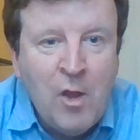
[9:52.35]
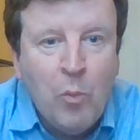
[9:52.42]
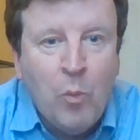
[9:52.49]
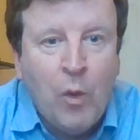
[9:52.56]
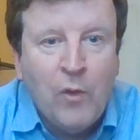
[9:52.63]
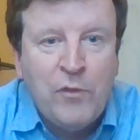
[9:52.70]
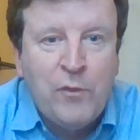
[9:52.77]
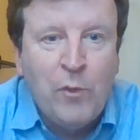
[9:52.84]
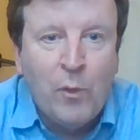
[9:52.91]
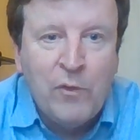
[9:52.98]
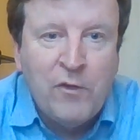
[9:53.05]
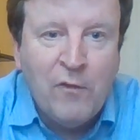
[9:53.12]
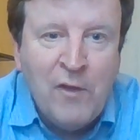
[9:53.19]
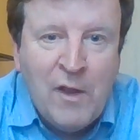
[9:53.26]
What
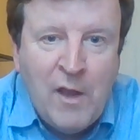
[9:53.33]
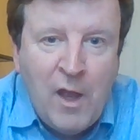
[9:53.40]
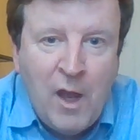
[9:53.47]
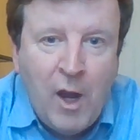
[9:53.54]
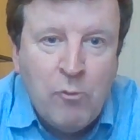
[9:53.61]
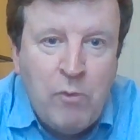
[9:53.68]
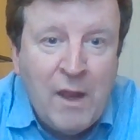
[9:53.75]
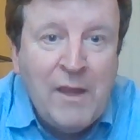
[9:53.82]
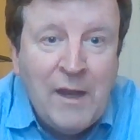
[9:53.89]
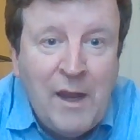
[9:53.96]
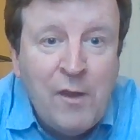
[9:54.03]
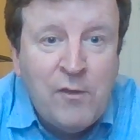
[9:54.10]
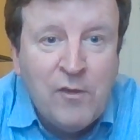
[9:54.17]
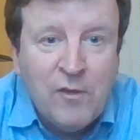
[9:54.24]
sort of
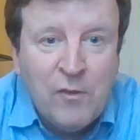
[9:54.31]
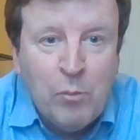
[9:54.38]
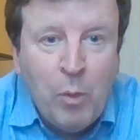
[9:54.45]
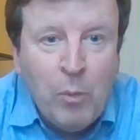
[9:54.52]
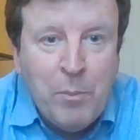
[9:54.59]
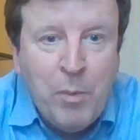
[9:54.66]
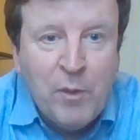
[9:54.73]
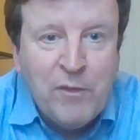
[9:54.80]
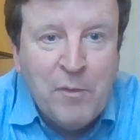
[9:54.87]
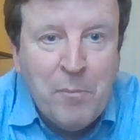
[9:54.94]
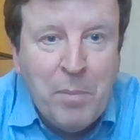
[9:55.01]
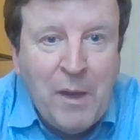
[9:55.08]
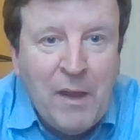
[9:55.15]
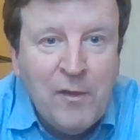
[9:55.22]
regulations will we put
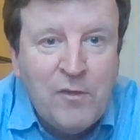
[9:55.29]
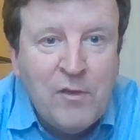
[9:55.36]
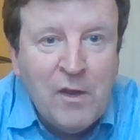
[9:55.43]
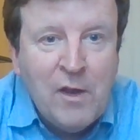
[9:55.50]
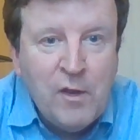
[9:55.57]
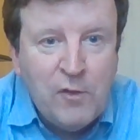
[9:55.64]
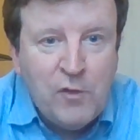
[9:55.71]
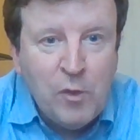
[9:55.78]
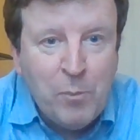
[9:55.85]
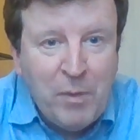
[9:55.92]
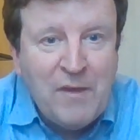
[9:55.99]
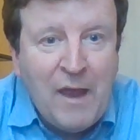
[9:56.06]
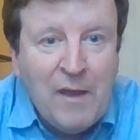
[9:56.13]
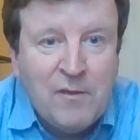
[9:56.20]
in place to
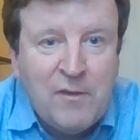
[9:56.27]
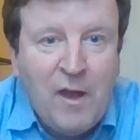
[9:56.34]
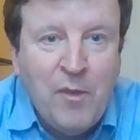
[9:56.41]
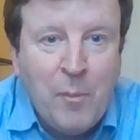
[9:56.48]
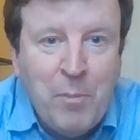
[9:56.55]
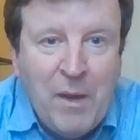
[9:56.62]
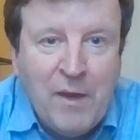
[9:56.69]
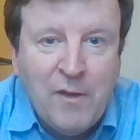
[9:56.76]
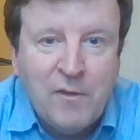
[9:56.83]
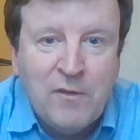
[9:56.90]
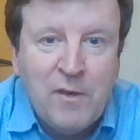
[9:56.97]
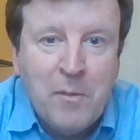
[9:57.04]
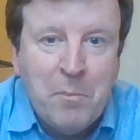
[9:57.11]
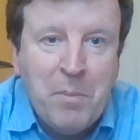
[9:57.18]
protect other
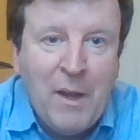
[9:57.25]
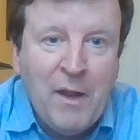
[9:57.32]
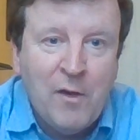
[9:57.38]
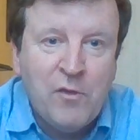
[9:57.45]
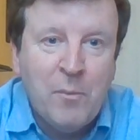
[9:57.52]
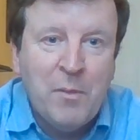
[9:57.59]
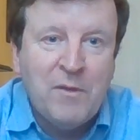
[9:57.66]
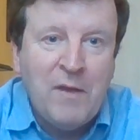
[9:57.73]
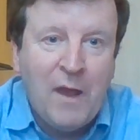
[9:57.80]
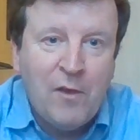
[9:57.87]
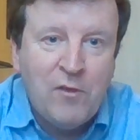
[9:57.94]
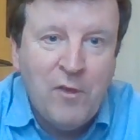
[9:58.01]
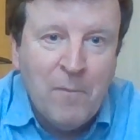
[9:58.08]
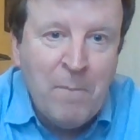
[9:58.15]
planets in planetary
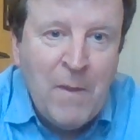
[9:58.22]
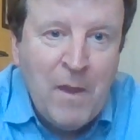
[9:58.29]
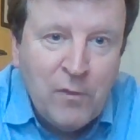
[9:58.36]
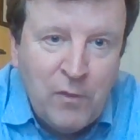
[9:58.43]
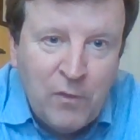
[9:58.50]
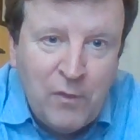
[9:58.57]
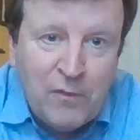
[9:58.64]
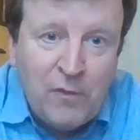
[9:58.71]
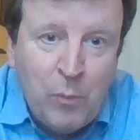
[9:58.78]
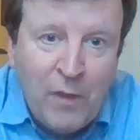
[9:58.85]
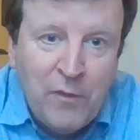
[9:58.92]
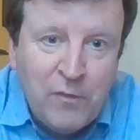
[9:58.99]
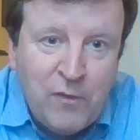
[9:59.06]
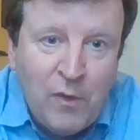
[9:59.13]
protection? So this is
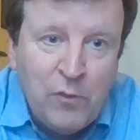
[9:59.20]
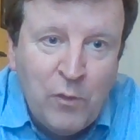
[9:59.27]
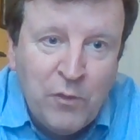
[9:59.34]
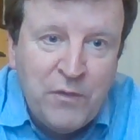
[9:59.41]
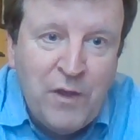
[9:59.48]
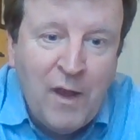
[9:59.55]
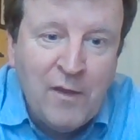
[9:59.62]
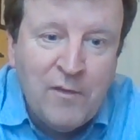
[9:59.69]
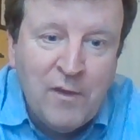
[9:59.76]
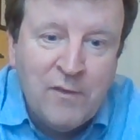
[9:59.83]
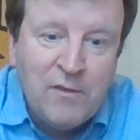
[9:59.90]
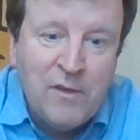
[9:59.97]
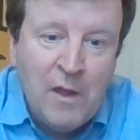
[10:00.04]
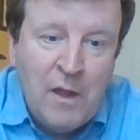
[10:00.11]
where the social
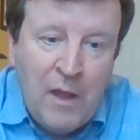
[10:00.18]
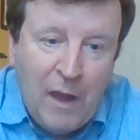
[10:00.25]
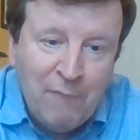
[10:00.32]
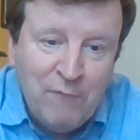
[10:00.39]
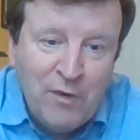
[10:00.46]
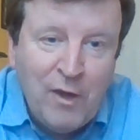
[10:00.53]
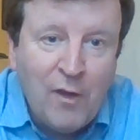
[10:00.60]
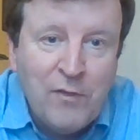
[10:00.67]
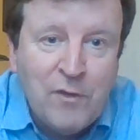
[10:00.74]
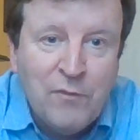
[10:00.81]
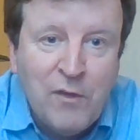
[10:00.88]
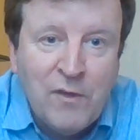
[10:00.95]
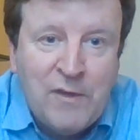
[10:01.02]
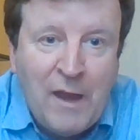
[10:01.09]
scientists and
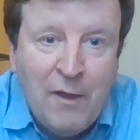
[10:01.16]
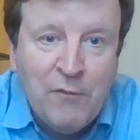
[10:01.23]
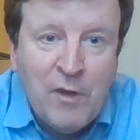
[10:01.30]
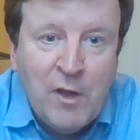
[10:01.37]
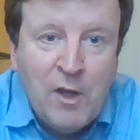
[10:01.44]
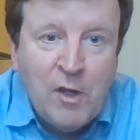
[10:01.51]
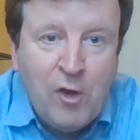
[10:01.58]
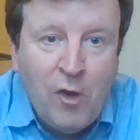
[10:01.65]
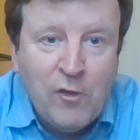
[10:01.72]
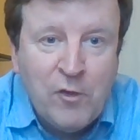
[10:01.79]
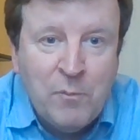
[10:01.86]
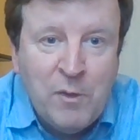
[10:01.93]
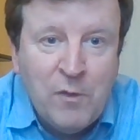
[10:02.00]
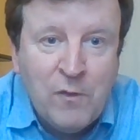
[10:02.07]
philosophers have
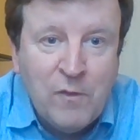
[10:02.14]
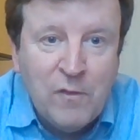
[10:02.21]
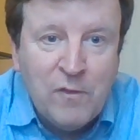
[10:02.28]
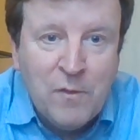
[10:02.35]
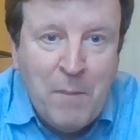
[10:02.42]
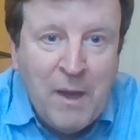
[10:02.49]
contributions to